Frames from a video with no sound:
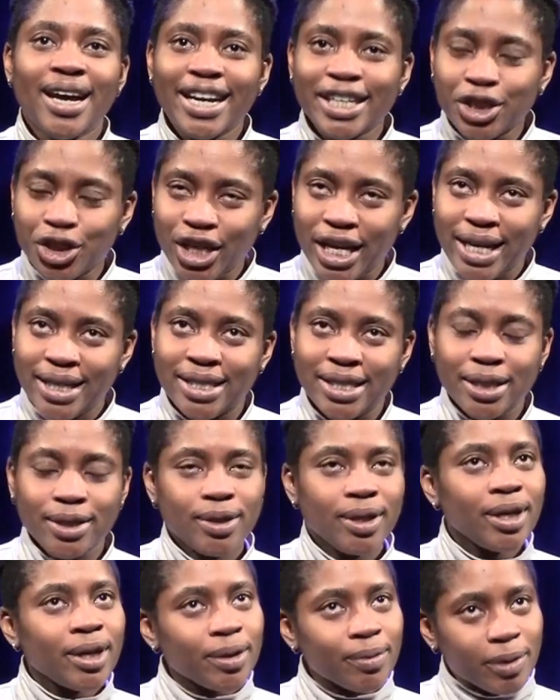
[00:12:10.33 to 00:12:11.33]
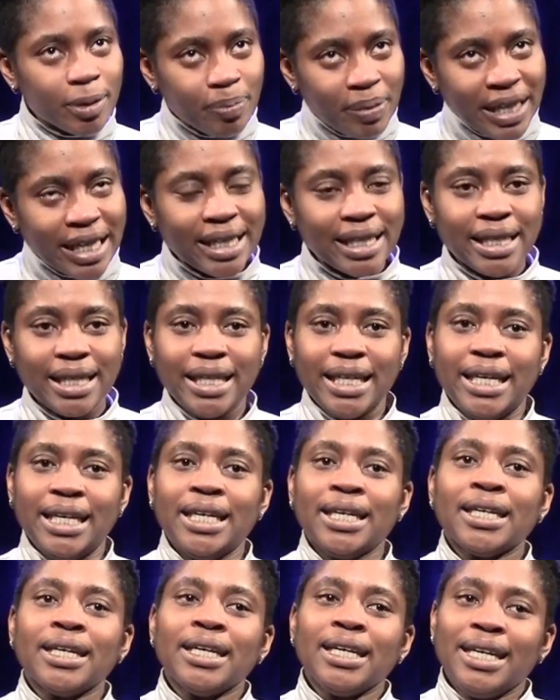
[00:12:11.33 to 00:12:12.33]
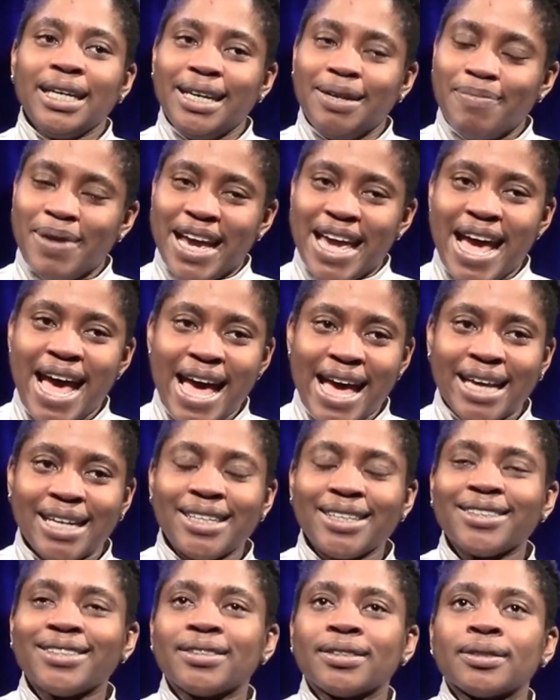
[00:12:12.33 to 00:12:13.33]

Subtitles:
I chanted repeatedly in my head.